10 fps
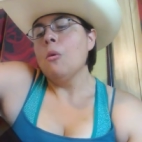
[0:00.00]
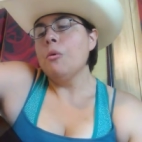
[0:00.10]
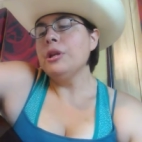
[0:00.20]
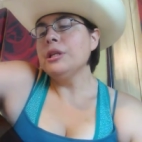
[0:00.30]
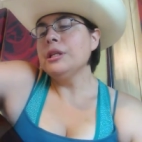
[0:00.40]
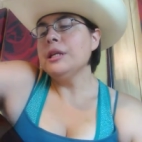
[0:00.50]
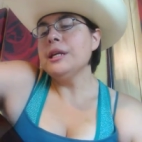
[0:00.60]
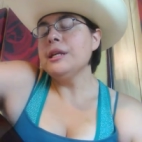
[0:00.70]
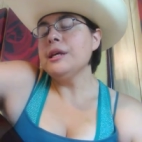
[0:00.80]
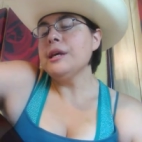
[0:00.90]
When you
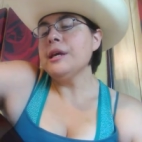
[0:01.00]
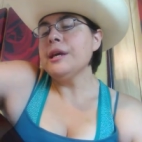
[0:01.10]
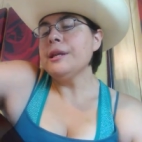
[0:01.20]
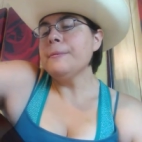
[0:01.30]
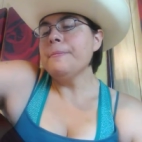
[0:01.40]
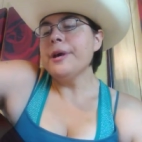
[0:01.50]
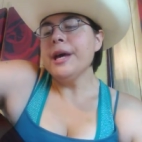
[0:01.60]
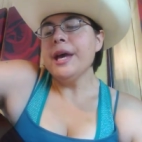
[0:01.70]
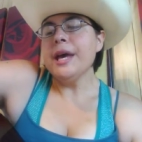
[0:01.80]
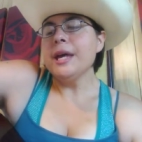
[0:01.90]
needed a
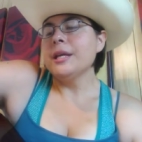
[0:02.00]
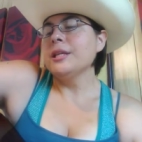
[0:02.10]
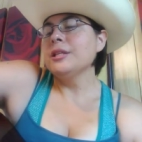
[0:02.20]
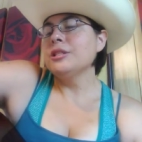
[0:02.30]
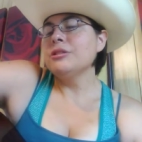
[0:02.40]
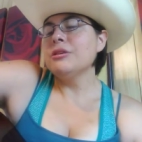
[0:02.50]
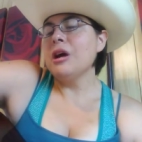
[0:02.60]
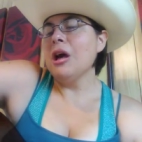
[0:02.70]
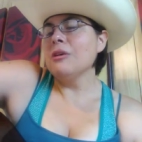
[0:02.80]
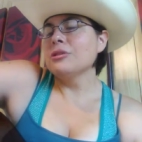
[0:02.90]
bed to
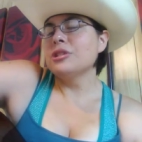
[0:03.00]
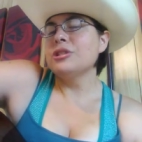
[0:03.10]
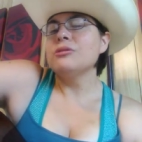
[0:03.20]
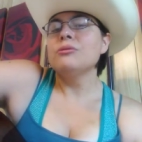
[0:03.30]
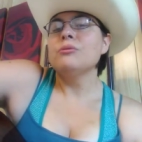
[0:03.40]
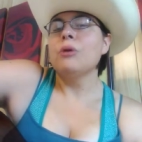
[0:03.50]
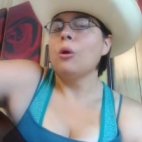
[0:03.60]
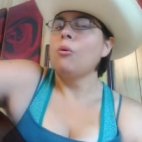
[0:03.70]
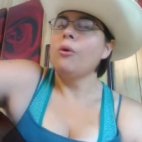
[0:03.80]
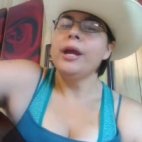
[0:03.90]
go to,
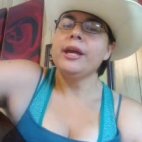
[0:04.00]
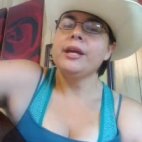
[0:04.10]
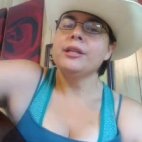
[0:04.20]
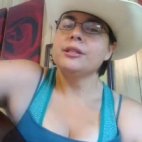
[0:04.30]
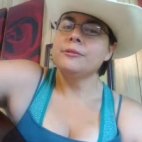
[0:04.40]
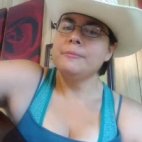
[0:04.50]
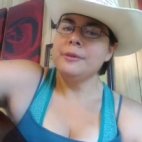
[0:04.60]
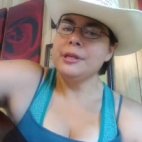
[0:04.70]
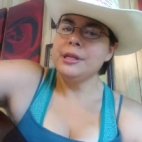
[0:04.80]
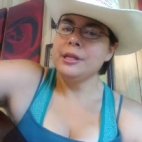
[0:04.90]
ran to
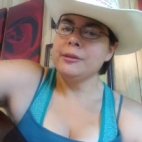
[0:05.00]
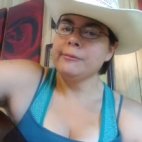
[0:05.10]
me.